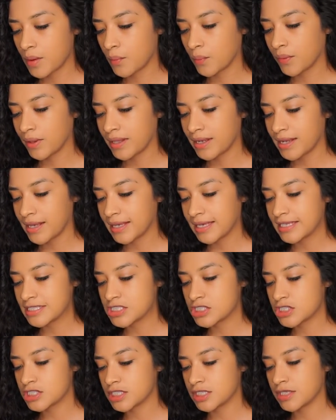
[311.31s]
What
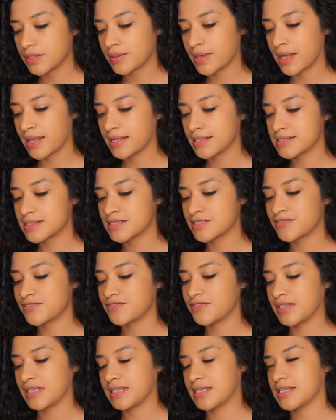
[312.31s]
age did you get into
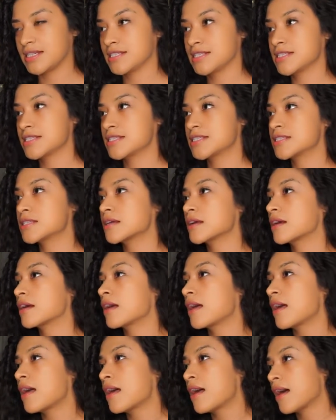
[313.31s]
fitness?
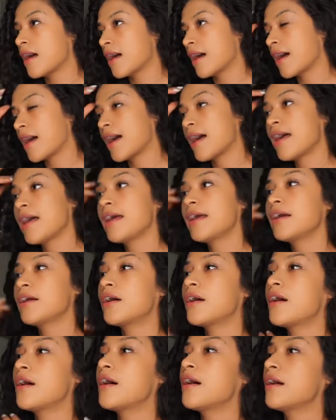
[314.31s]
I
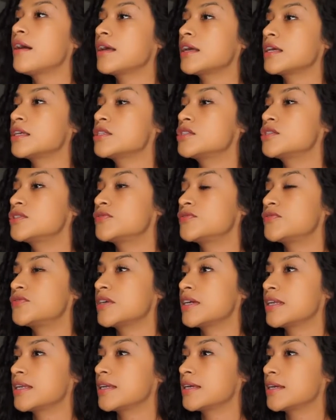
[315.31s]
got into
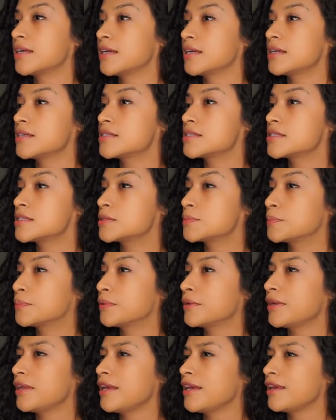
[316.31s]
fitness
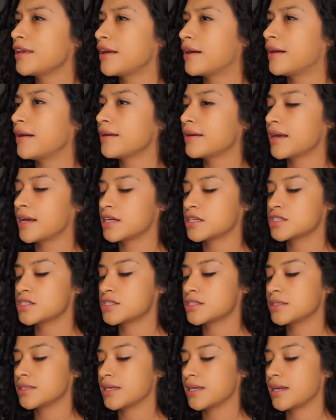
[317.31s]
pretty young,
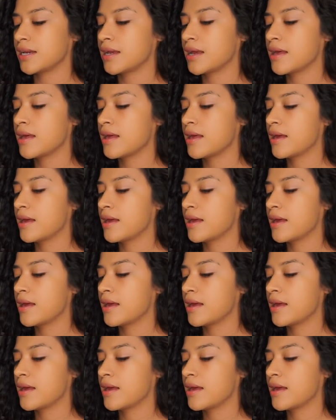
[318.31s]
actually.